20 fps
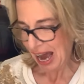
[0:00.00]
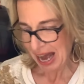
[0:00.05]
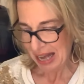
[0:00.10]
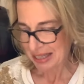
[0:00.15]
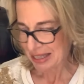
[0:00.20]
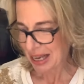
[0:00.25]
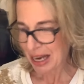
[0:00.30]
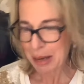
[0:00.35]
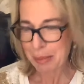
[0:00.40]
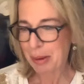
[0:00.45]

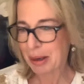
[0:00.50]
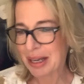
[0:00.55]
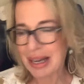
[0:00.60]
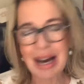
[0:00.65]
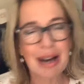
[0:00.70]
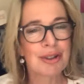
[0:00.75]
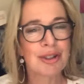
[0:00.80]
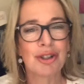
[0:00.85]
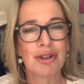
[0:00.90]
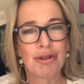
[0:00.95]
And
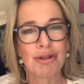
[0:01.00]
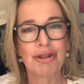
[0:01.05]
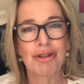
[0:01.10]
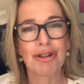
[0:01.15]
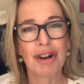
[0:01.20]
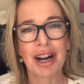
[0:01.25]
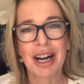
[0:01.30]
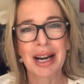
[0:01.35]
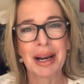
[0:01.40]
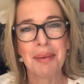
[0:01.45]
anybody else who's
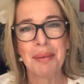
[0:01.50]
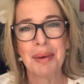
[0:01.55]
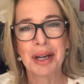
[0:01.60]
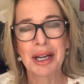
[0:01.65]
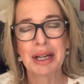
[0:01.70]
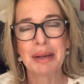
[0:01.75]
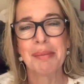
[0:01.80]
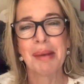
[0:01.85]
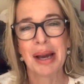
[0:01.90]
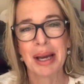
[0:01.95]
struggling,
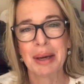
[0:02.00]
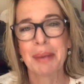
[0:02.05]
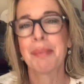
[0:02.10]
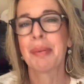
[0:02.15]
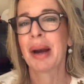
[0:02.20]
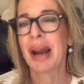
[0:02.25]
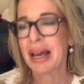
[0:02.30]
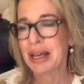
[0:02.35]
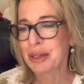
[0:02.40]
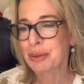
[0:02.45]
we're going to make a
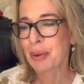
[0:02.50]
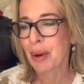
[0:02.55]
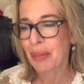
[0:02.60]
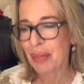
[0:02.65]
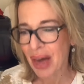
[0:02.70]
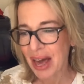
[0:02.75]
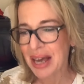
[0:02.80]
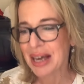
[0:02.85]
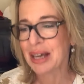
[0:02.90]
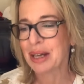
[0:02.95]
place where
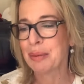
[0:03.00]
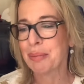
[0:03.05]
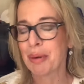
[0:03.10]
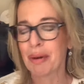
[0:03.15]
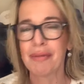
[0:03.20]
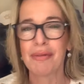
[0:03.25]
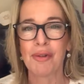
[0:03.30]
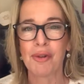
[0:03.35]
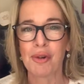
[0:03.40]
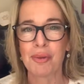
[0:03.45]
they can
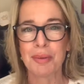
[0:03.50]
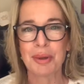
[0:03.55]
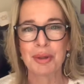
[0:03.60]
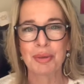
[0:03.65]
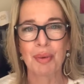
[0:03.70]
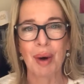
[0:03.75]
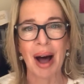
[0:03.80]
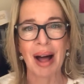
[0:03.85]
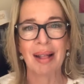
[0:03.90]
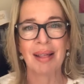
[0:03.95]
perform
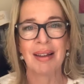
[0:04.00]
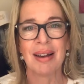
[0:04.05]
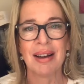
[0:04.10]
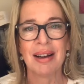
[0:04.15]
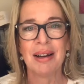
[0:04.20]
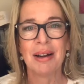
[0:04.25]
as well.